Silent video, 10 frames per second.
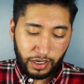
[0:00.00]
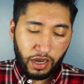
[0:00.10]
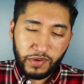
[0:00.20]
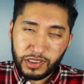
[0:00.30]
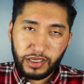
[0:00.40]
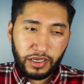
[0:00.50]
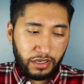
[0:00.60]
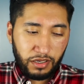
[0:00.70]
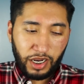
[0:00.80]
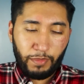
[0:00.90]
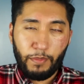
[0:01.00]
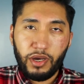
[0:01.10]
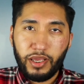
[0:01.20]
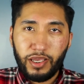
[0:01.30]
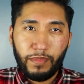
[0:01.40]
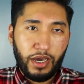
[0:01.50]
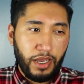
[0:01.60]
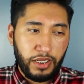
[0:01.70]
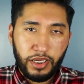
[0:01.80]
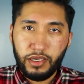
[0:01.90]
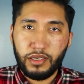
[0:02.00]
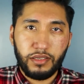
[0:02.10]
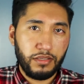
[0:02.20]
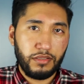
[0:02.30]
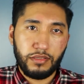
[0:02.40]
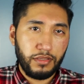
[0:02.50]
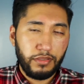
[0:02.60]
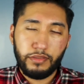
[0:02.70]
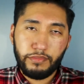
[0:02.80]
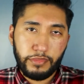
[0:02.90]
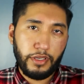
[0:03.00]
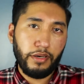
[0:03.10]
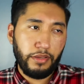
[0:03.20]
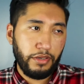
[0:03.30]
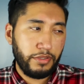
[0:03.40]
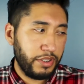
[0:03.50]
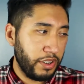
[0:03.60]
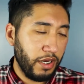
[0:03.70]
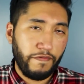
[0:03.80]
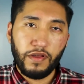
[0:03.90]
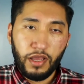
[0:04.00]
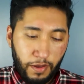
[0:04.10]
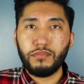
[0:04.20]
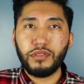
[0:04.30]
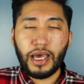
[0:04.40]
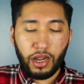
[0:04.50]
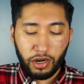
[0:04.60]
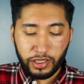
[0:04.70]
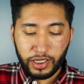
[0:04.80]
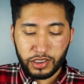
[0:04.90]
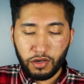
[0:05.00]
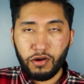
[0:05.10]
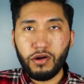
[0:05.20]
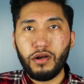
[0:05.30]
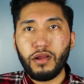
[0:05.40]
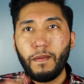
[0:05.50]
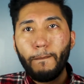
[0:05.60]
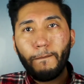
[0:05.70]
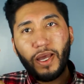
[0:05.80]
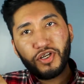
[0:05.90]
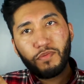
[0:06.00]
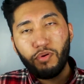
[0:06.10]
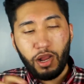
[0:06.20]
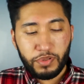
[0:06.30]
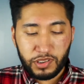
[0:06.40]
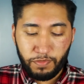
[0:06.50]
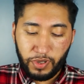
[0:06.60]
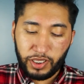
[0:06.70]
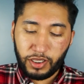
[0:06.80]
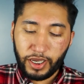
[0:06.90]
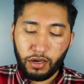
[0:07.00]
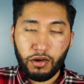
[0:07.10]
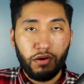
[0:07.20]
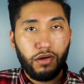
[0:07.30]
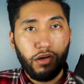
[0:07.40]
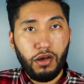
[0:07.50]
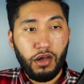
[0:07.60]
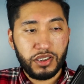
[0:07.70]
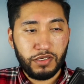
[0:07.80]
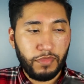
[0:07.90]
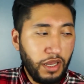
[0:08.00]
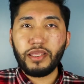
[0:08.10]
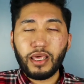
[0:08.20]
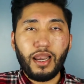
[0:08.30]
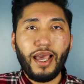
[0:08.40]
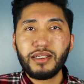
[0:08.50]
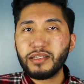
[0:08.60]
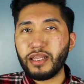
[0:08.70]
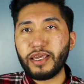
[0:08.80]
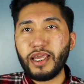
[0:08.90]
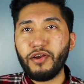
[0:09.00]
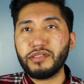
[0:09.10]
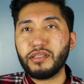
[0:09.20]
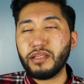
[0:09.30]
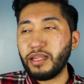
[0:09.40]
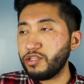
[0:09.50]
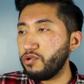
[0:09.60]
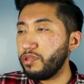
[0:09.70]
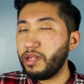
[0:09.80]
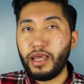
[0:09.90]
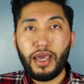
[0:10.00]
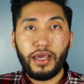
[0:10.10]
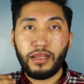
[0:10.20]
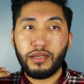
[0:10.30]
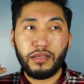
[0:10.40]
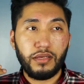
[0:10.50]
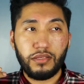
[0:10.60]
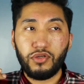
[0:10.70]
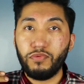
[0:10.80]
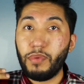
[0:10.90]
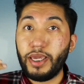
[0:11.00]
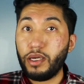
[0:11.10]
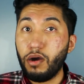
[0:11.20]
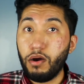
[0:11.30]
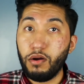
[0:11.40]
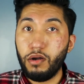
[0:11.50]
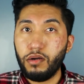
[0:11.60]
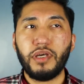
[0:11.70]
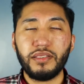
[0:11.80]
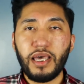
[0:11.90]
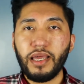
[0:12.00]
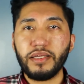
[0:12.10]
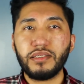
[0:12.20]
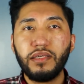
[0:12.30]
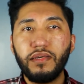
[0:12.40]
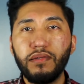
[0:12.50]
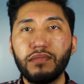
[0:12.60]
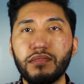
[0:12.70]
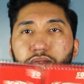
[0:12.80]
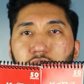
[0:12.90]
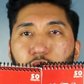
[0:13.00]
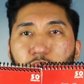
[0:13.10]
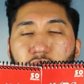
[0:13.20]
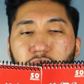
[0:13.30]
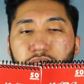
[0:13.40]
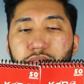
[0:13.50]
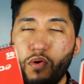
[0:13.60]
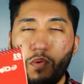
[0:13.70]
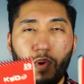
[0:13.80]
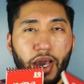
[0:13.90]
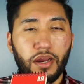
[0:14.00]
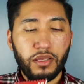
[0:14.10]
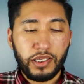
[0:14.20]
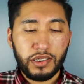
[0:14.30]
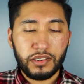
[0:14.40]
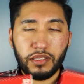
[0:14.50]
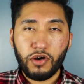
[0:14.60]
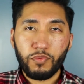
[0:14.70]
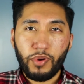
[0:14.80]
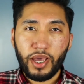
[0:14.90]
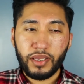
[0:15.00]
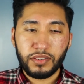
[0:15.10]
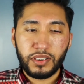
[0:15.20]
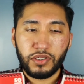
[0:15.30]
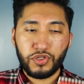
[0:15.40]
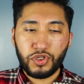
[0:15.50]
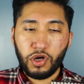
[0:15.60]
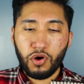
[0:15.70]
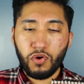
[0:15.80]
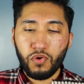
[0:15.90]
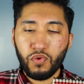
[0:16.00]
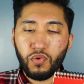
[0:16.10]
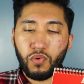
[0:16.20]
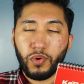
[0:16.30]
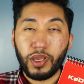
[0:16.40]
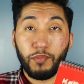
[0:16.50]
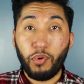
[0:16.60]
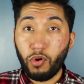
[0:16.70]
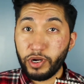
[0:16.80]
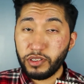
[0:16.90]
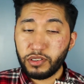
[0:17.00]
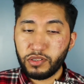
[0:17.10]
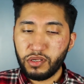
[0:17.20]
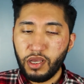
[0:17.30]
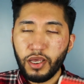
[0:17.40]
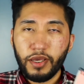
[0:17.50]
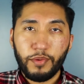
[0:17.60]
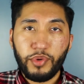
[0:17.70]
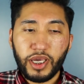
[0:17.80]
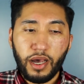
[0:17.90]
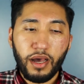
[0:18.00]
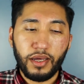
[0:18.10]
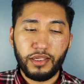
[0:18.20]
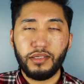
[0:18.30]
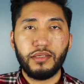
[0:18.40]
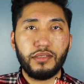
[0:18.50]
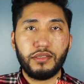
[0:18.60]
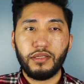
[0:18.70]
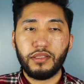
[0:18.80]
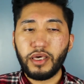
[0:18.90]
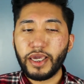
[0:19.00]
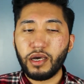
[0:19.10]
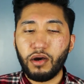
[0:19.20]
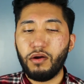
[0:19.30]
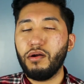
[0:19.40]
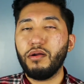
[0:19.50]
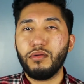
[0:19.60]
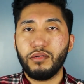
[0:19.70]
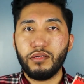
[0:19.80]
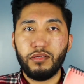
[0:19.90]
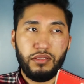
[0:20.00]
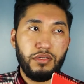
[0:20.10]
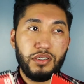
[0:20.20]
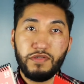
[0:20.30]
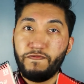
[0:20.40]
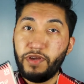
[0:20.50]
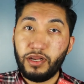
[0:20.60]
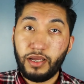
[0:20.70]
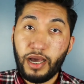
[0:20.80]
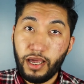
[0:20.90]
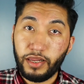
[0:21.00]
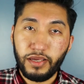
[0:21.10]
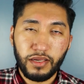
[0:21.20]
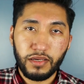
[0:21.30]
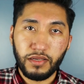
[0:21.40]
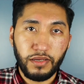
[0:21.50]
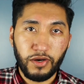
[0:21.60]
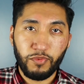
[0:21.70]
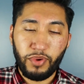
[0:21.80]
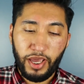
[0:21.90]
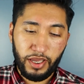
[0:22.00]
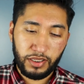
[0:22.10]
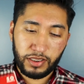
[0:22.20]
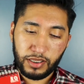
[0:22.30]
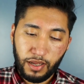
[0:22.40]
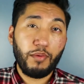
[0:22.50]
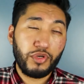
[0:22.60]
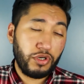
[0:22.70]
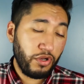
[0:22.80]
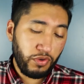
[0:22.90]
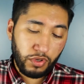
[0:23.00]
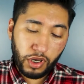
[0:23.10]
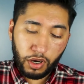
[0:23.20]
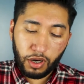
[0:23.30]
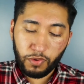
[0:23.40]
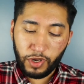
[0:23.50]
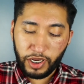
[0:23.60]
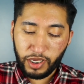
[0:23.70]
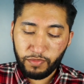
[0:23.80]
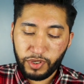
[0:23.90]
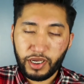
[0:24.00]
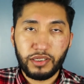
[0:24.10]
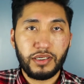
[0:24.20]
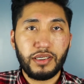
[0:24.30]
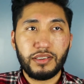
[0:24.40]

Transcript: and obviously, you know, like my money, my ID, and other stuff. Not all of these are magic props, but they are awesome. And the last thing that I carry is the thing that I told you that I added to my car, and that is these notepads. Why are these notepads so important? Because they are Svengali notepads. I'm sure you know already, because